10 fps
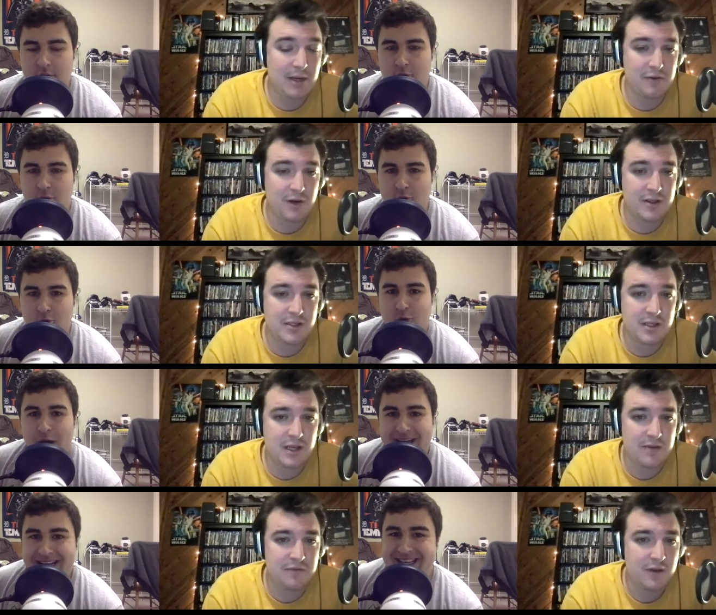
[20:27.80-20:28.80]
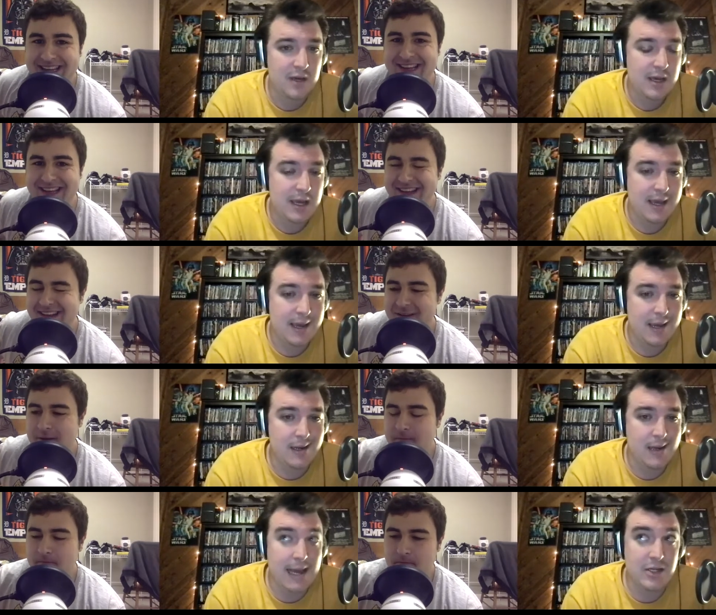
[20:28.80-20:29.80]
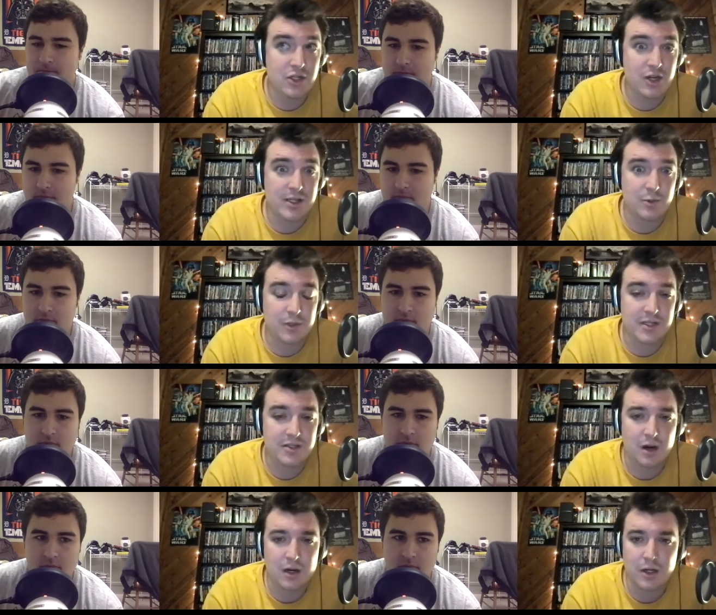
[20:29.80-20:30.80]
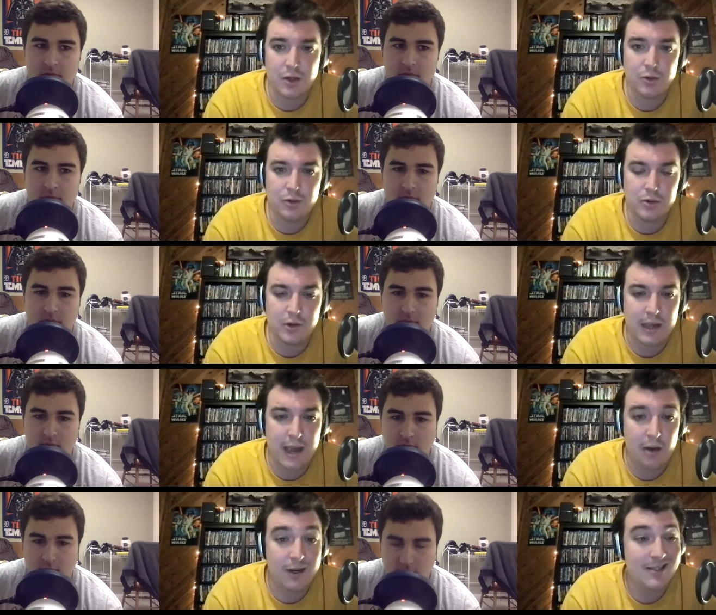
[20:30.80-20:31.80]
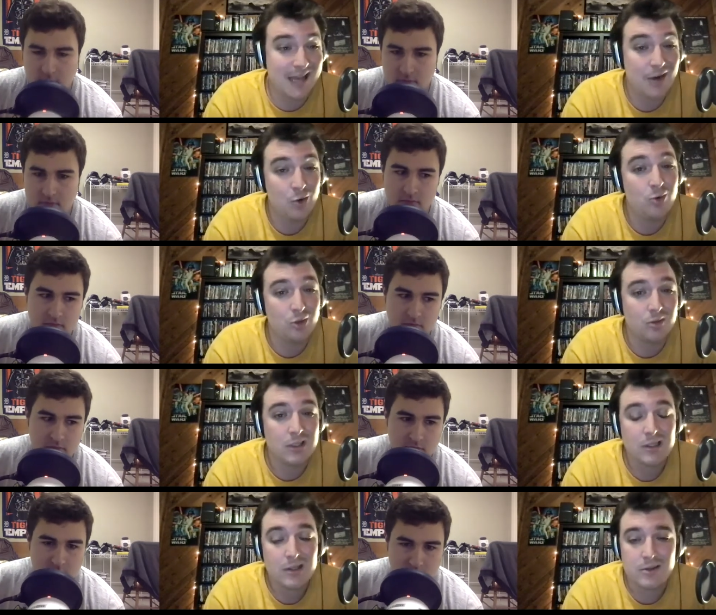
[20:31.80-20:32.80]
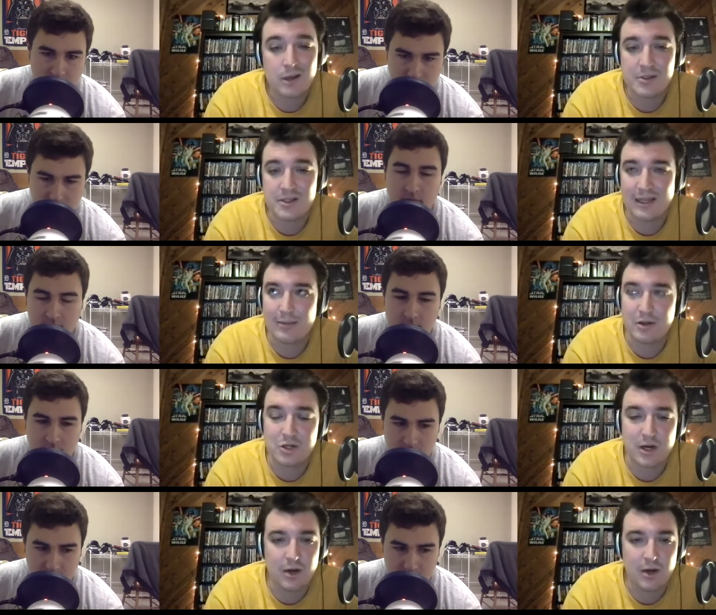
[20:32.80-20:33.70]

Speaker 1: for all this right. stuff. And I just restarted a Hulu account. It's on Hulu. So I was thinking about trying to